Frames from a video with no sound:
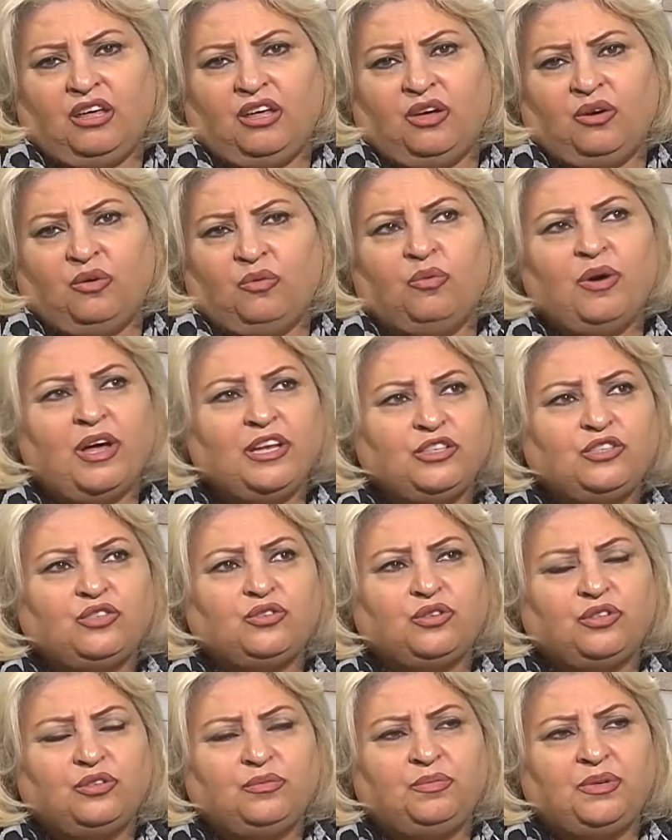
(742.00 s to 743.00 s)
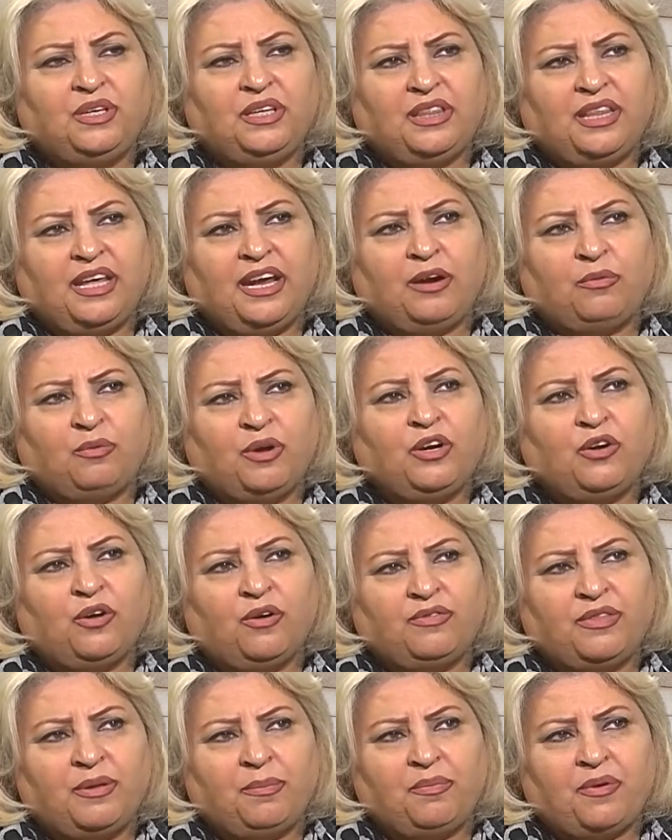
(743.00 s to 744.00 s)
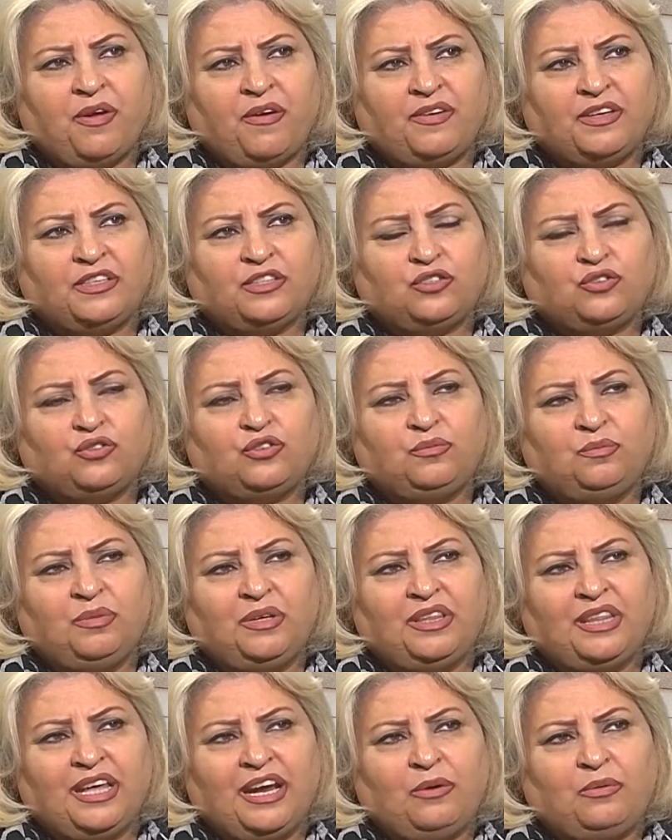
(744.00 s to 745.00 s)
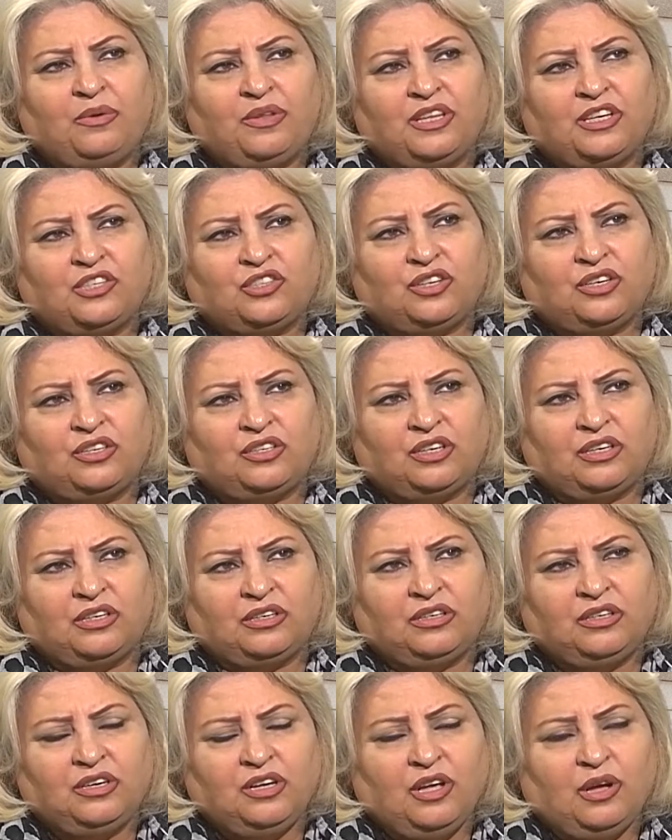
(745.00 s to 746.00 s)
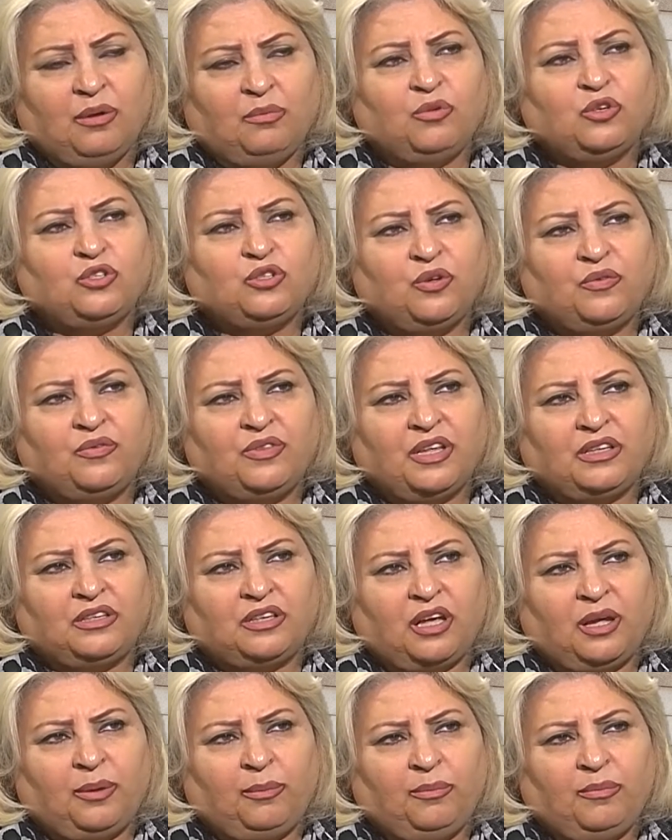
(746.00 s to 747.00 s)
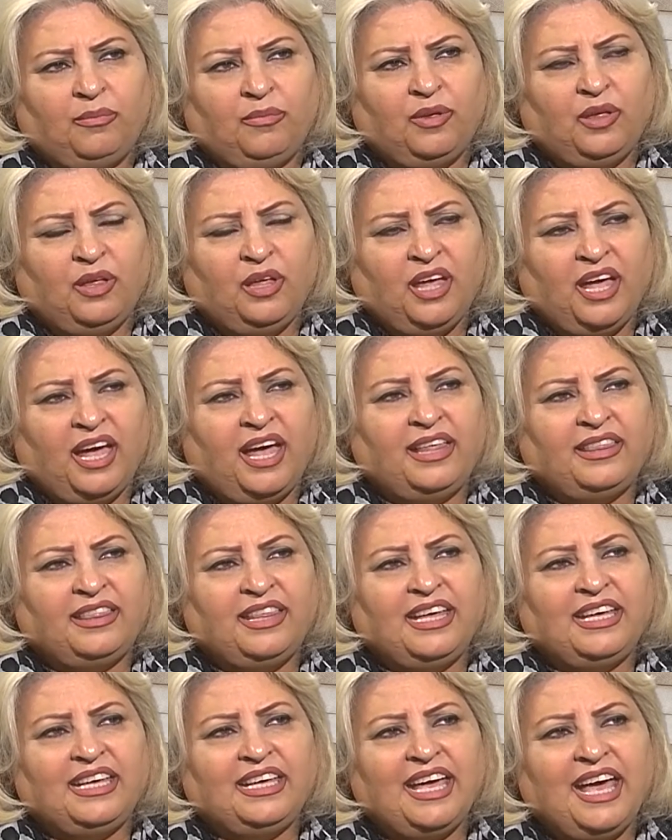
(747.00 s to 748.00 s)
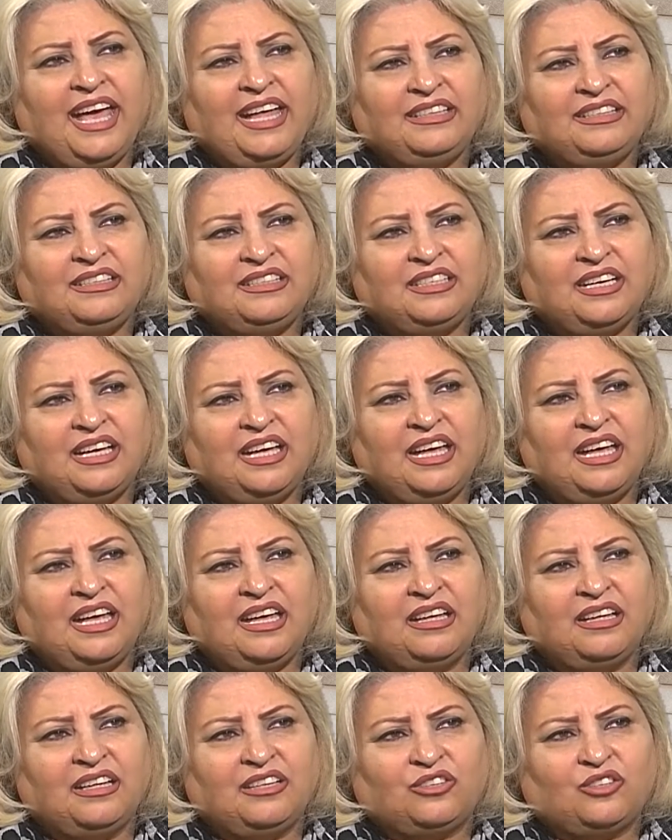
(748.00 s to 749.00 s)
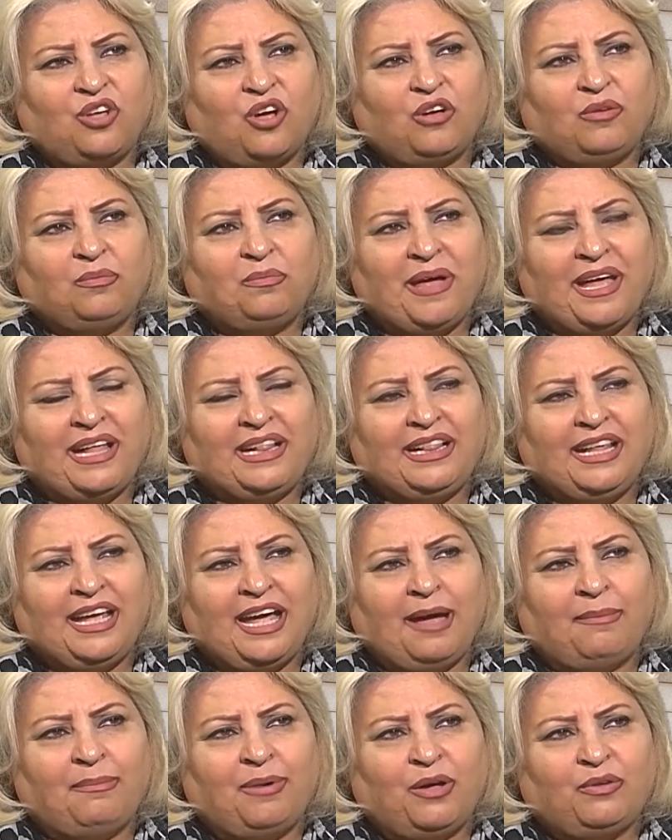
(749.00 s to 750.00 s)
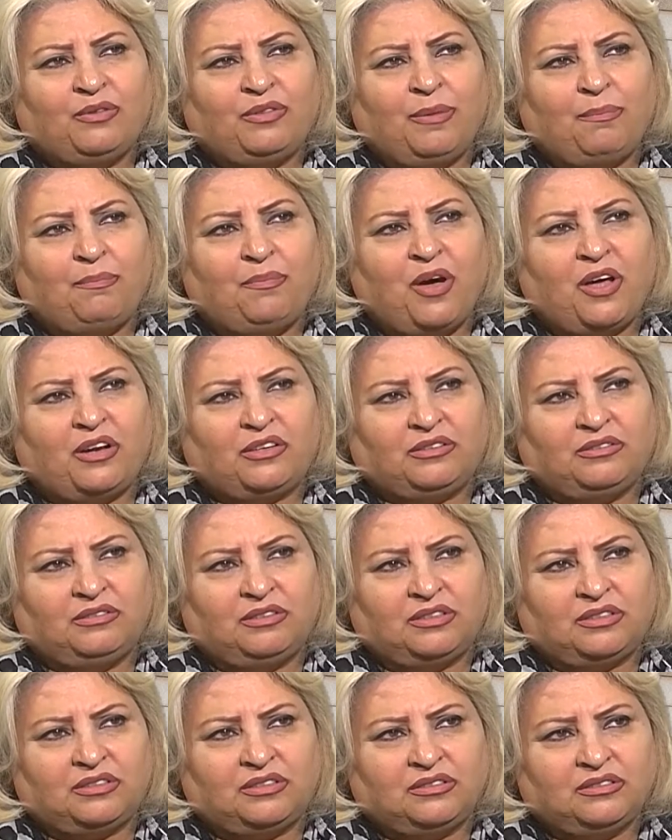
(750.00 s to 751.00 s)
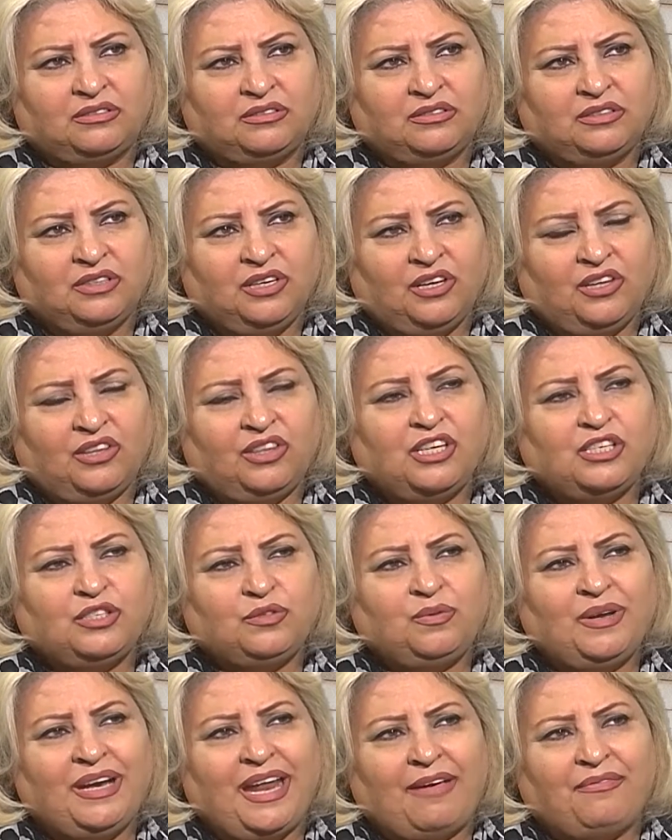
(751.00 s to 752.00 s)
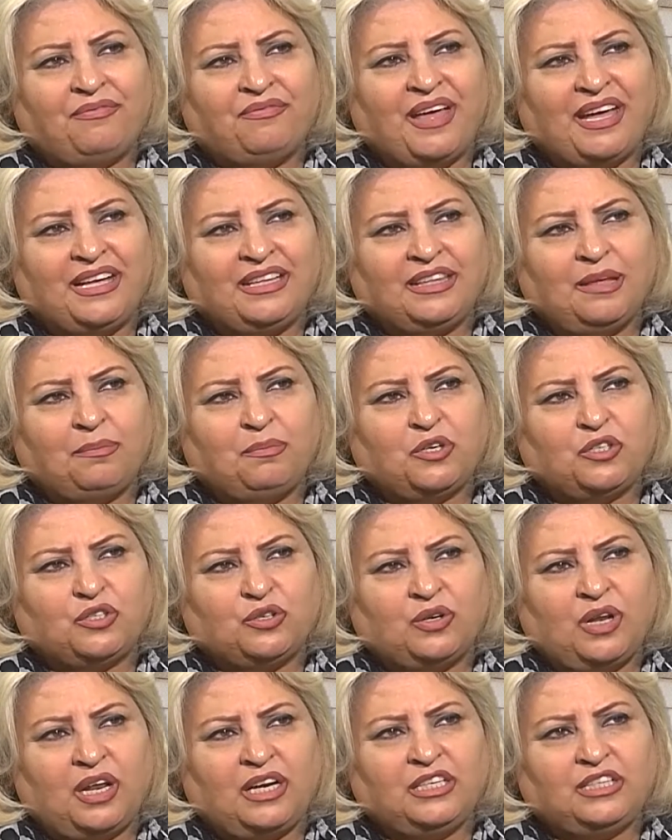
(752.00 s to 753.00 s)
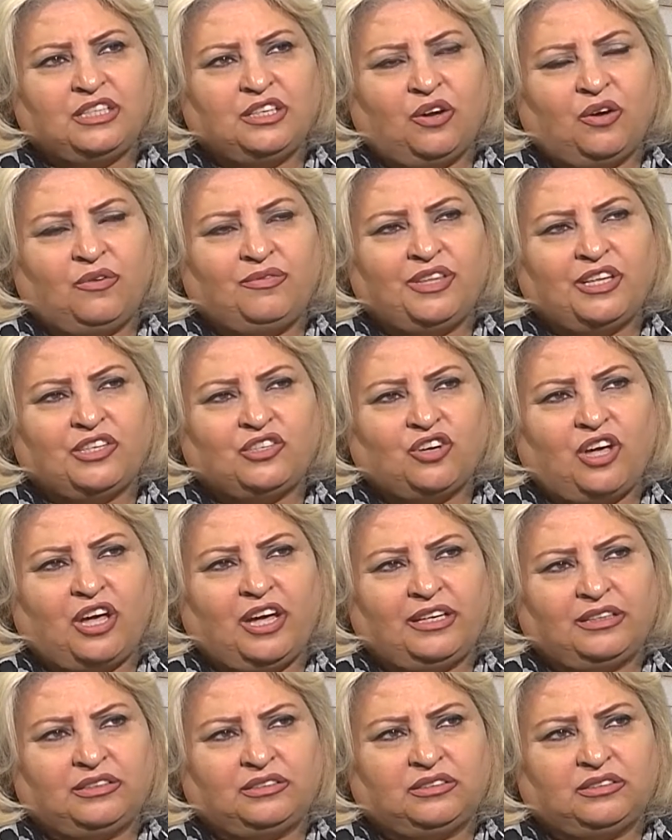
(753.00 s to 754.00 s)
One should be there, one of the parents should be there with the children most of the time. And they can't talk badly about the partner. This will affect the personality of the child.